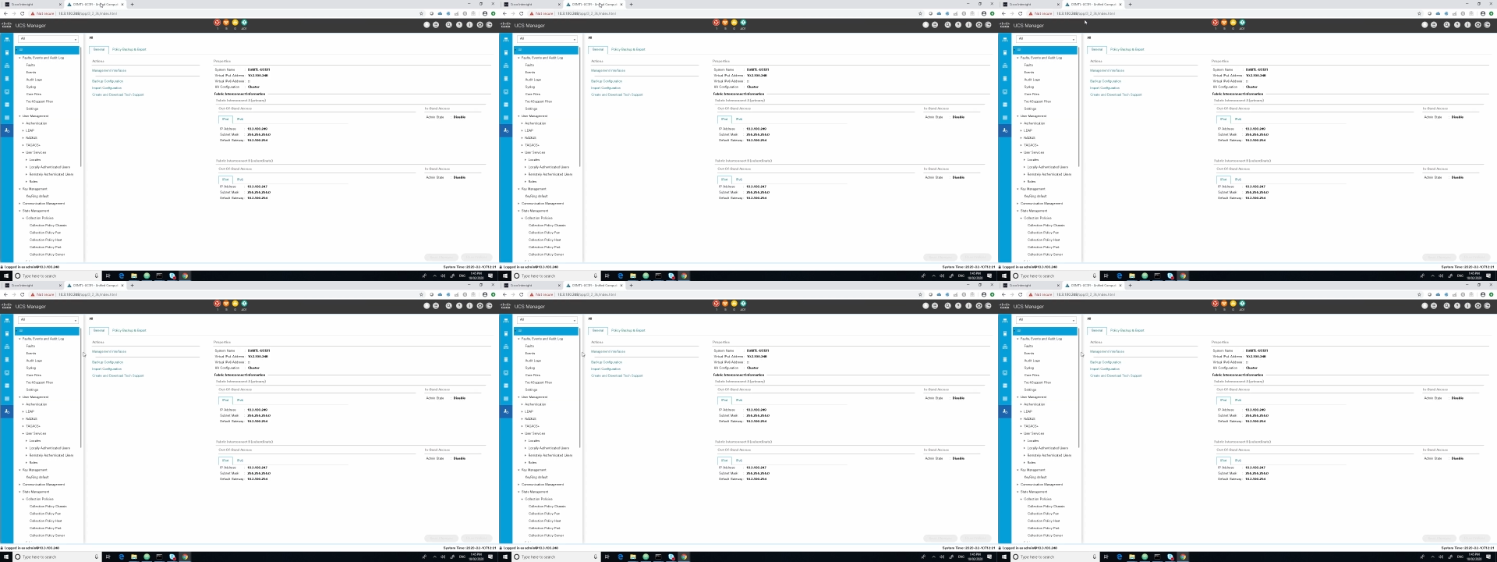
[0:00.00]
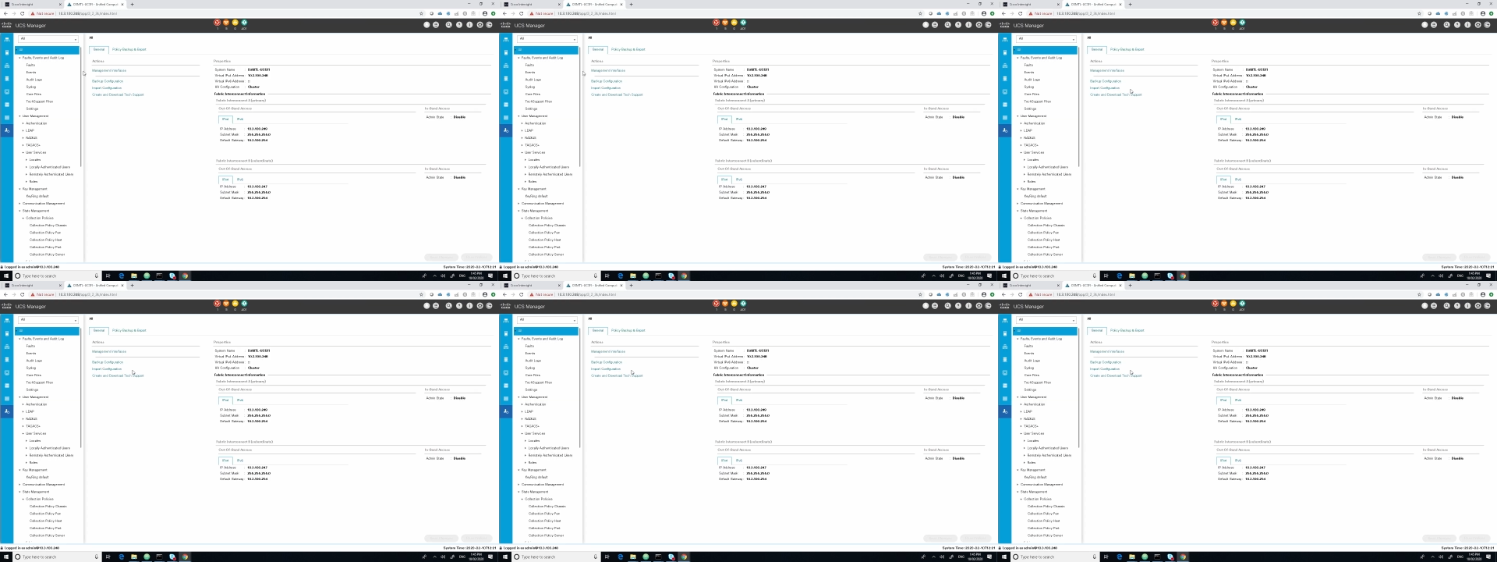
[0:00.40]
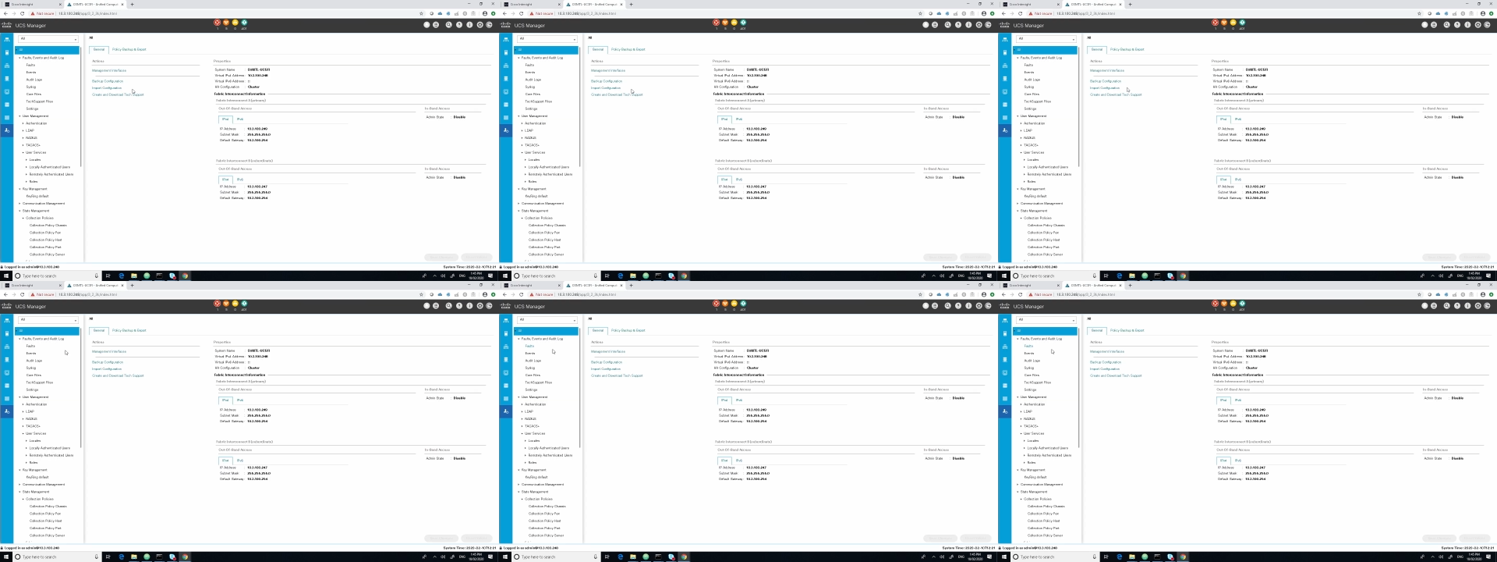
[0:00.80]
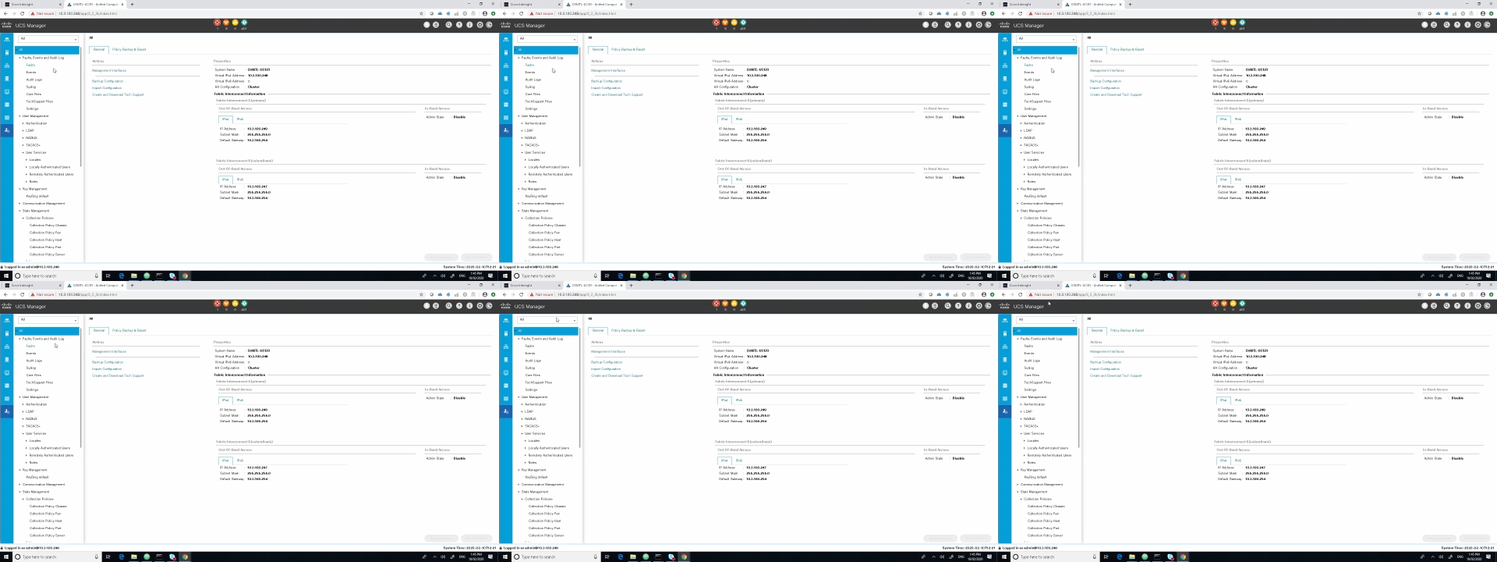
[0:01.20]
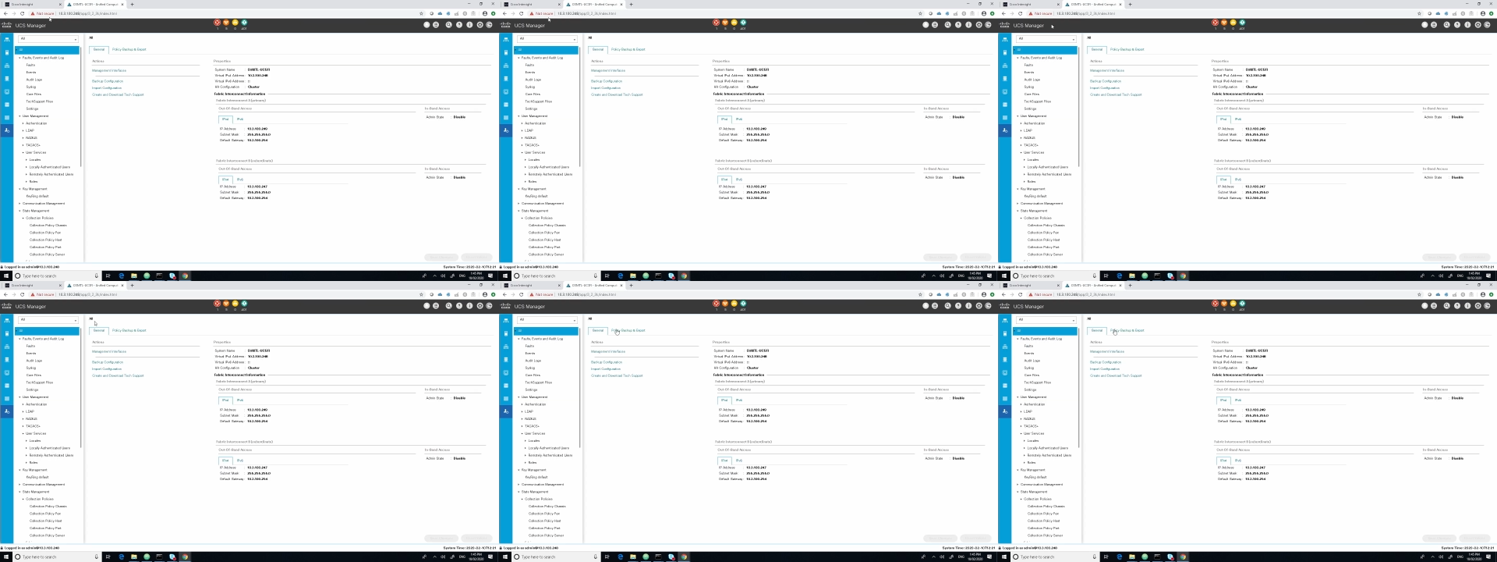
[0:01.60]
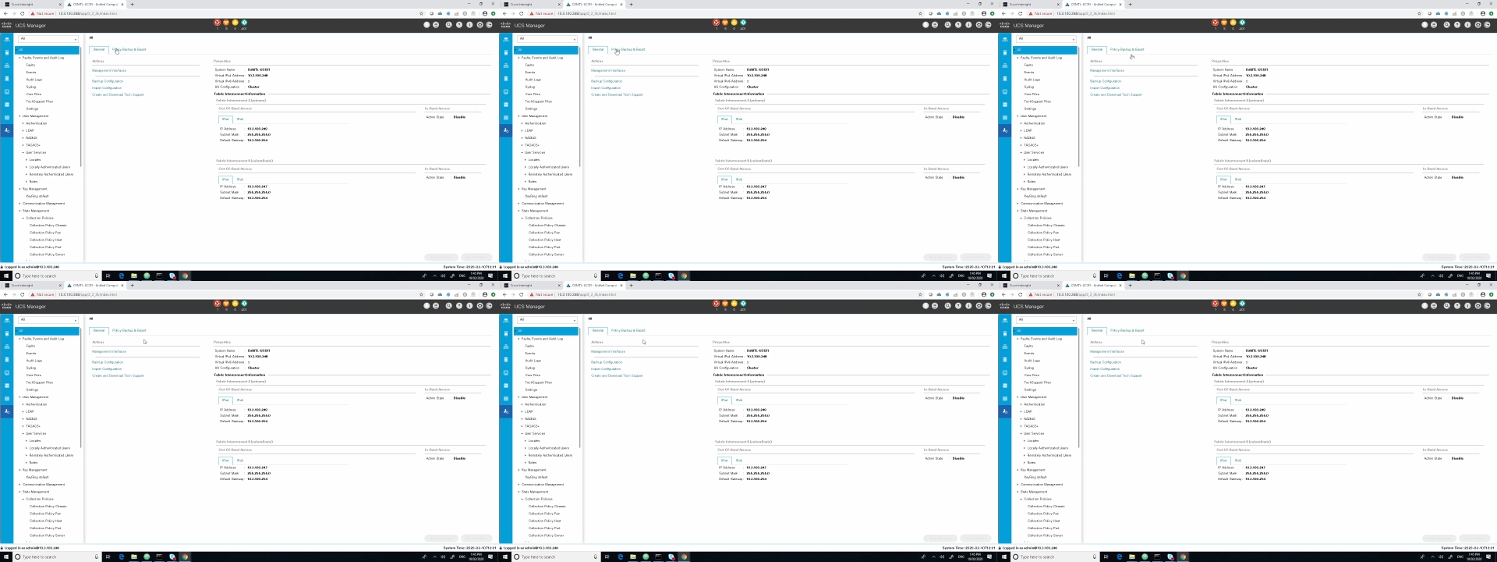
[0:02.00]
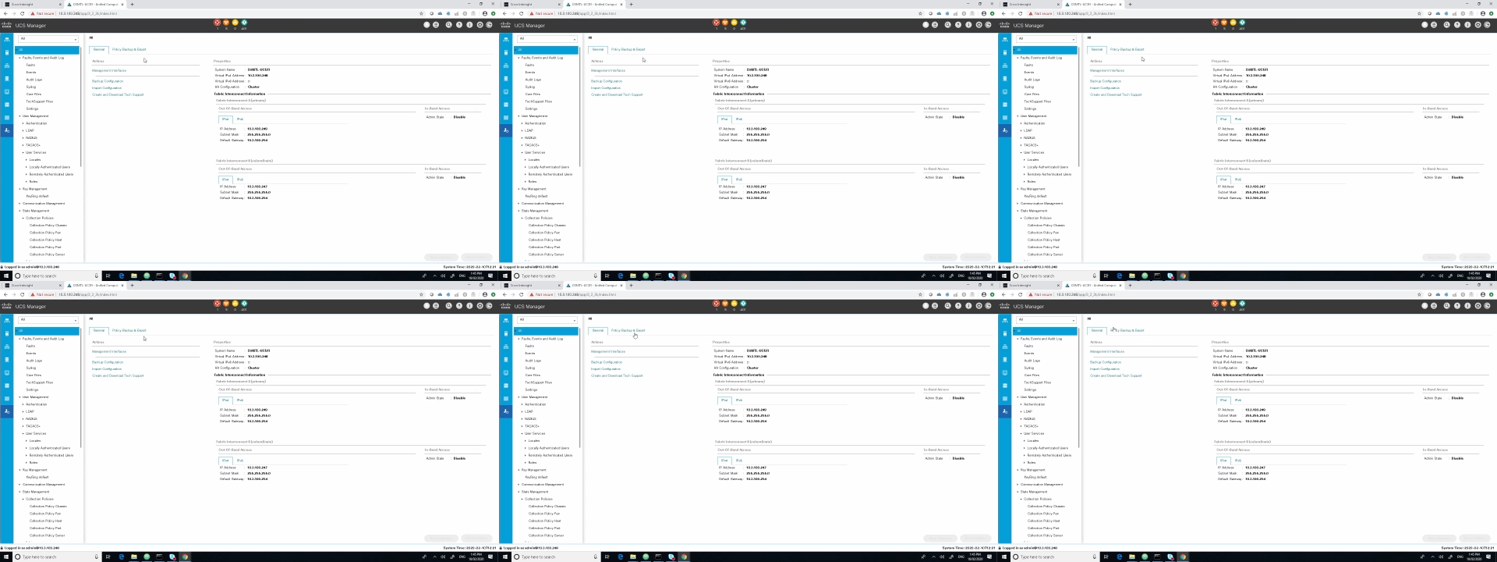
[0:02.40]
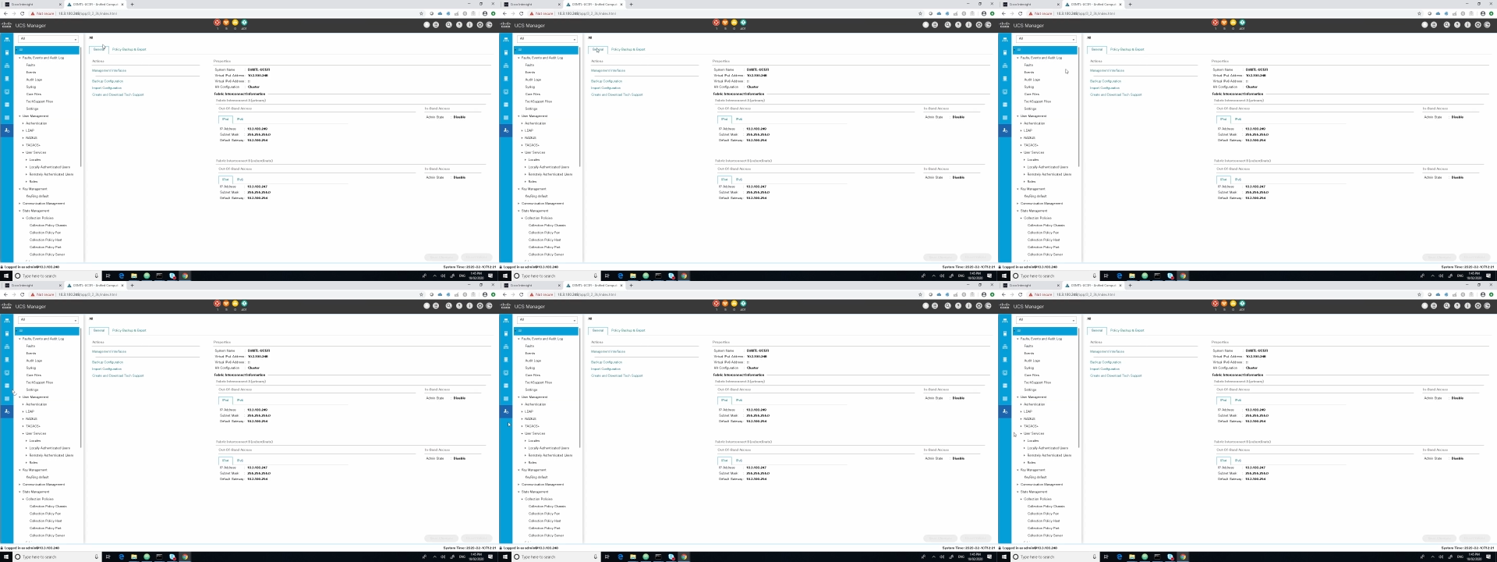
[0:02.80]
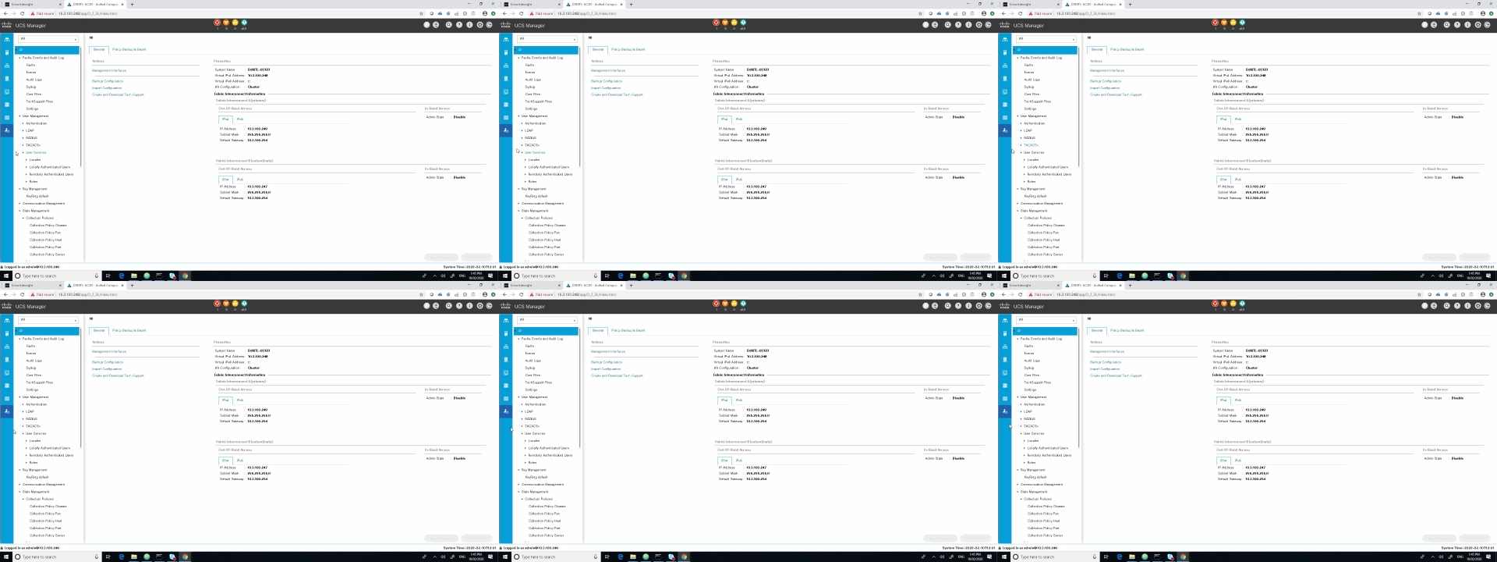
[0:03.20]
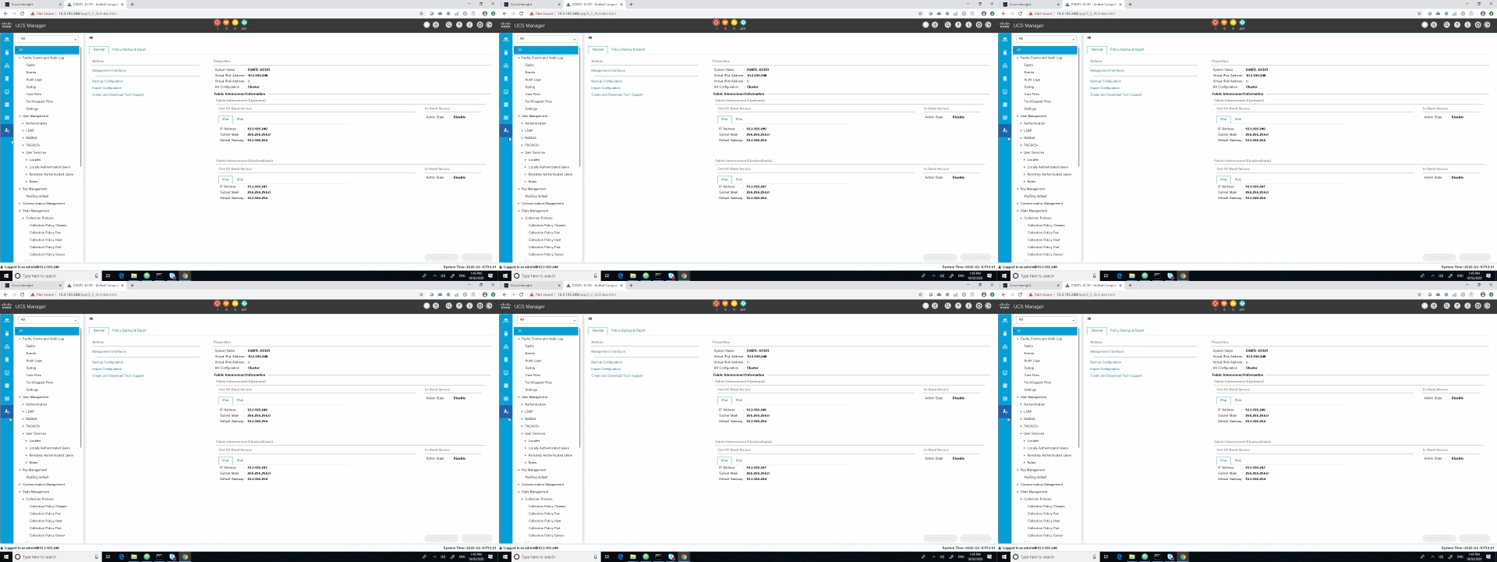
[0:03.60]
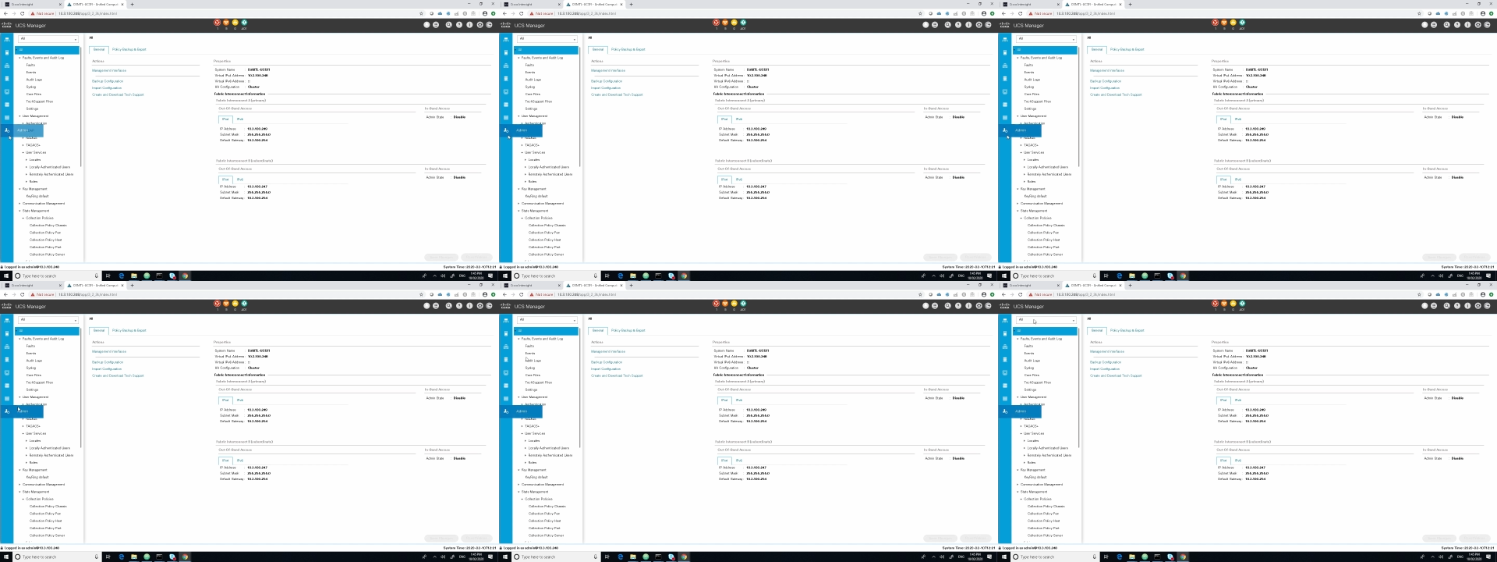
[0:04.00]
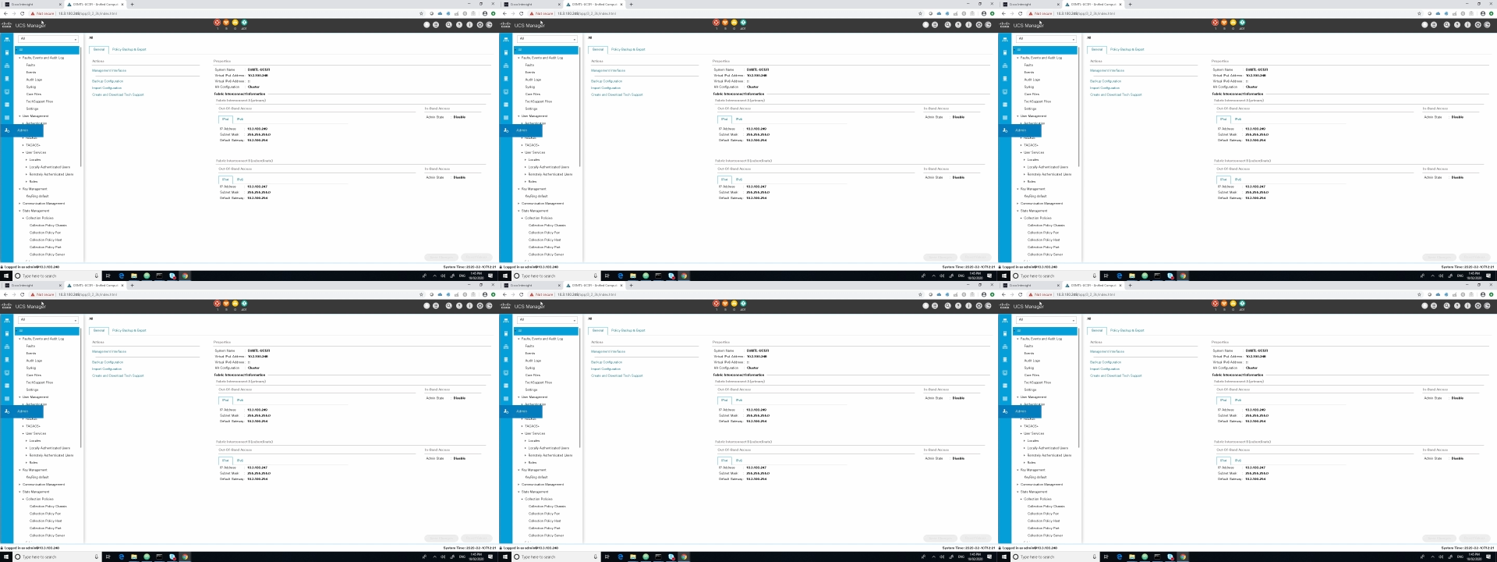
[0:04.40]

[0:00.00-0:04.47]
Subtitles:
[unreadable: no face in view]